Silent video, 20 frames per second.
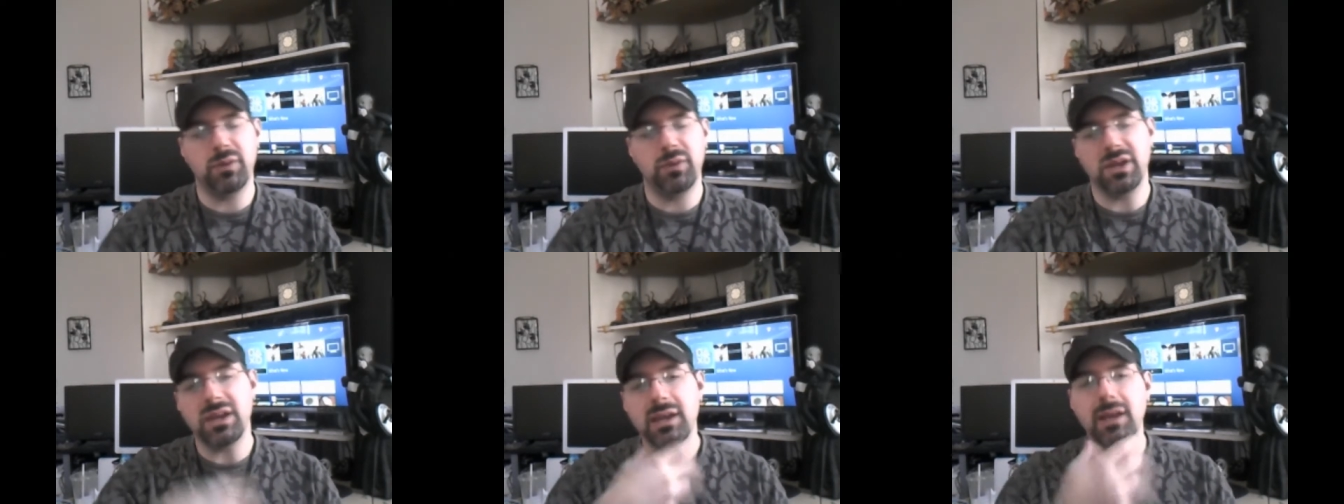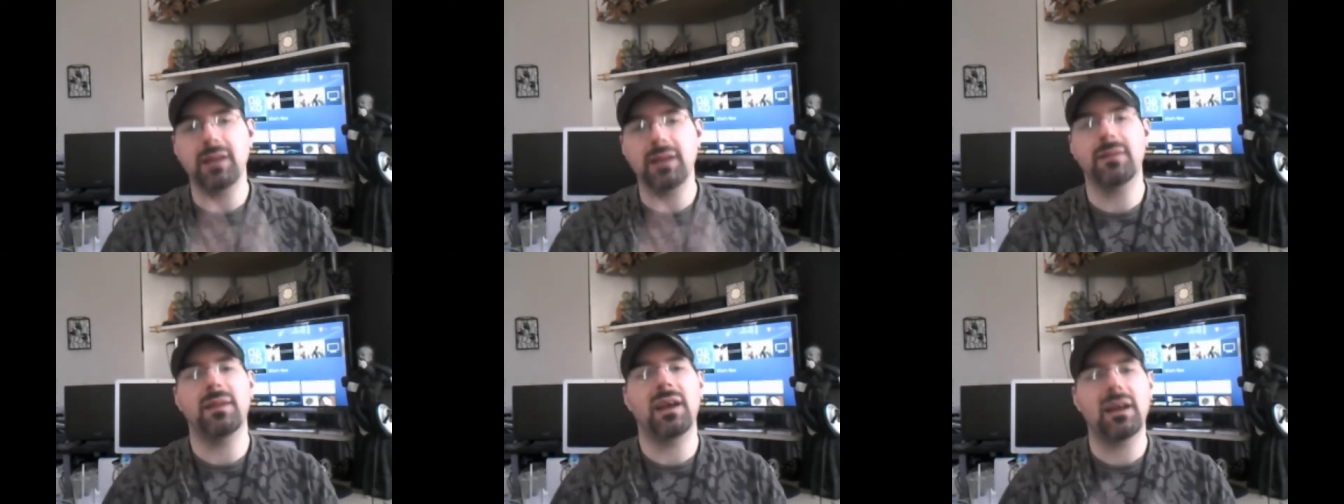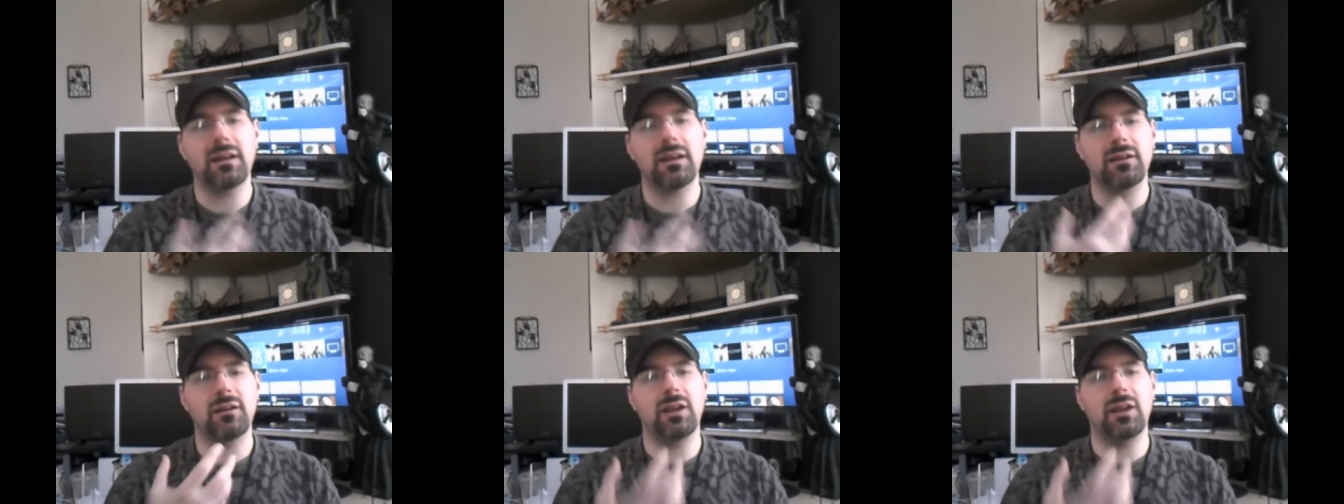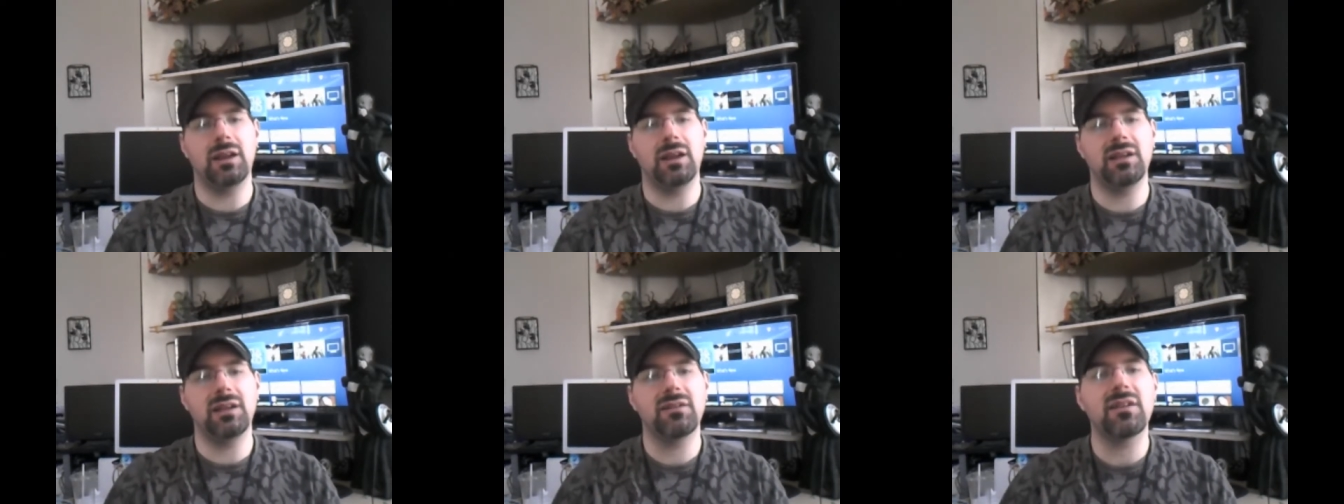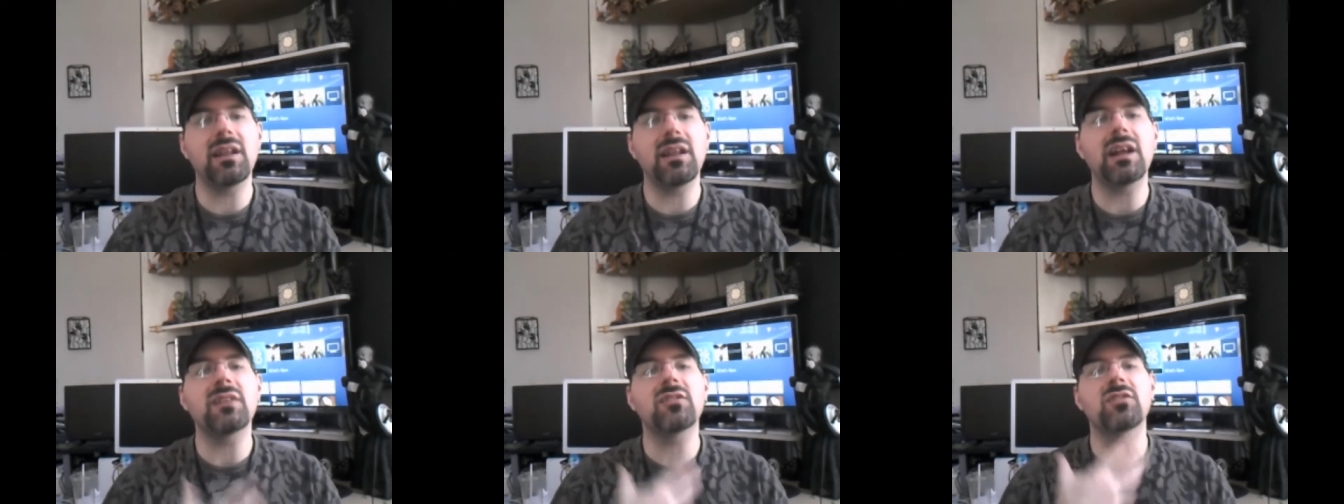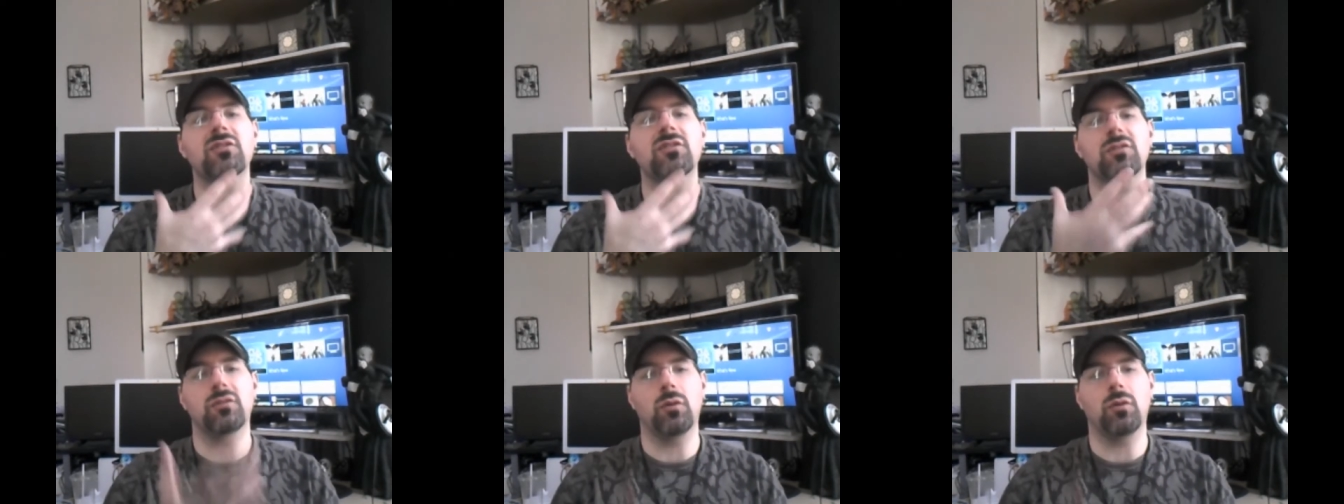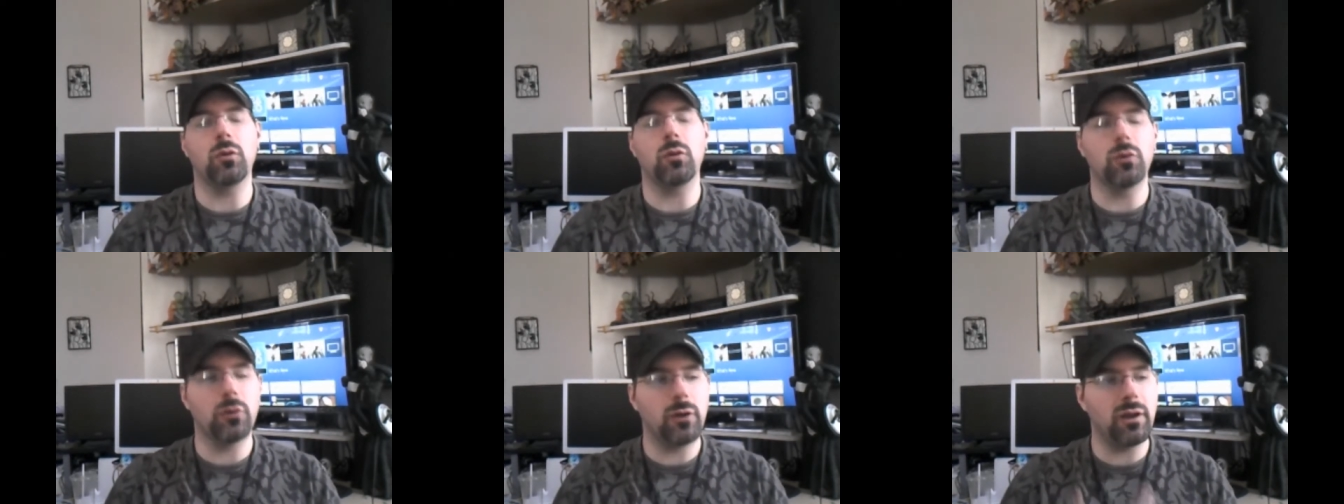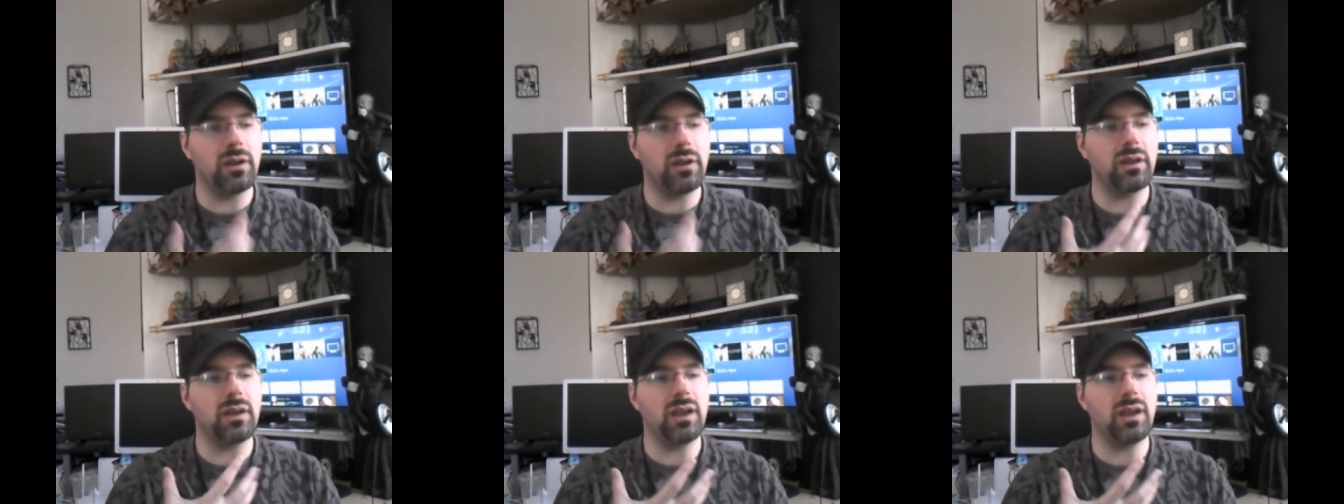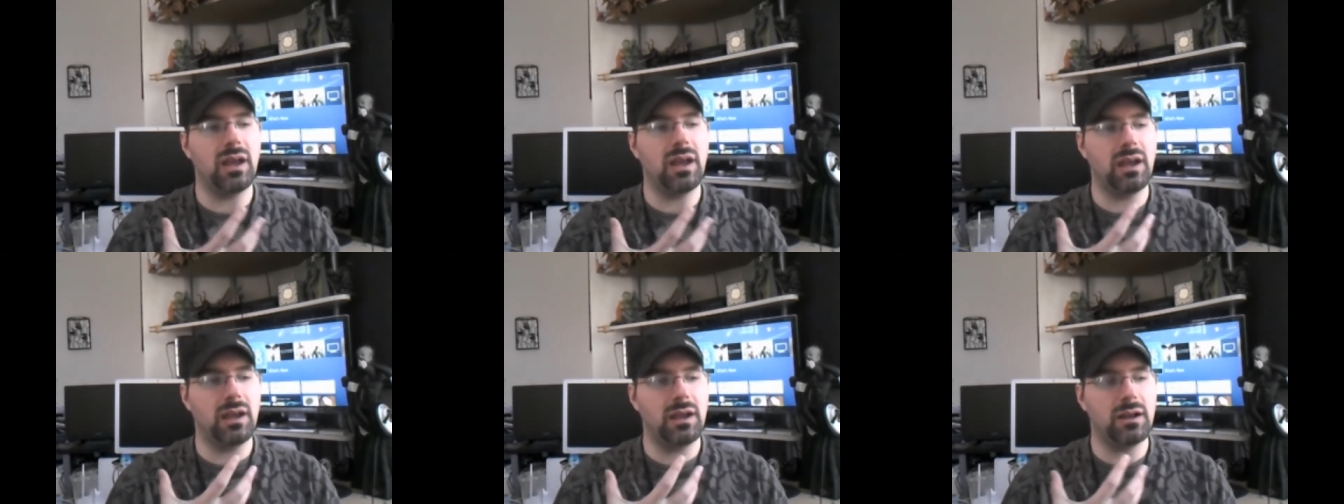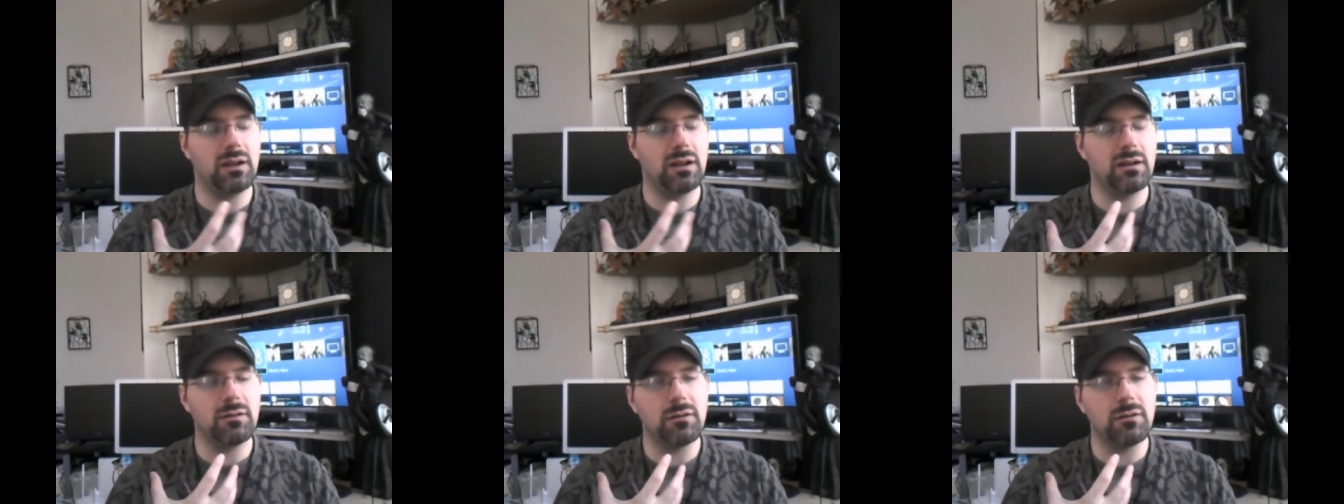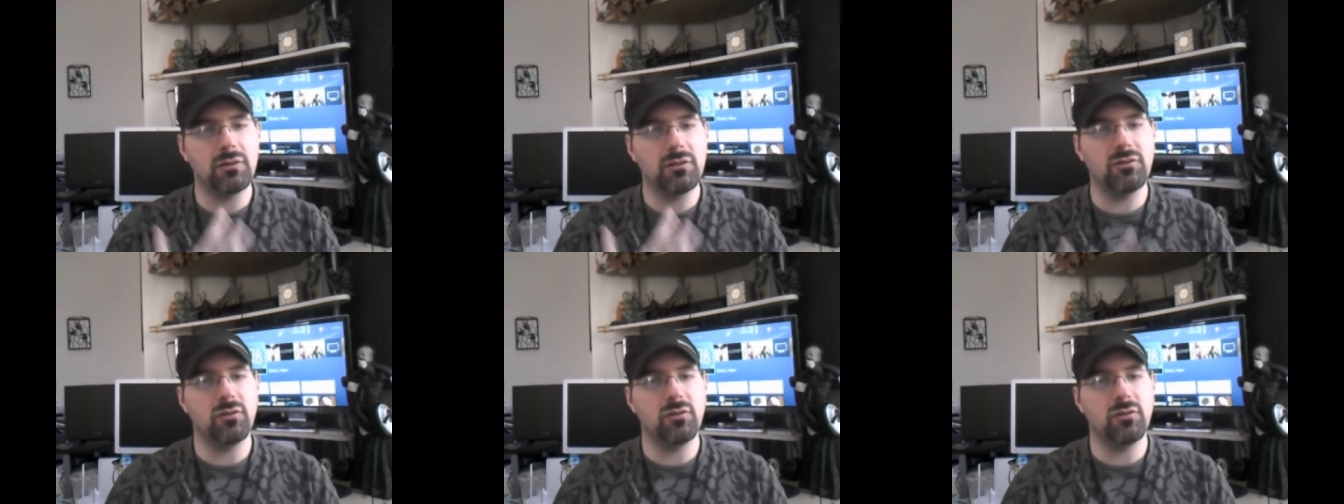being that getting into that story and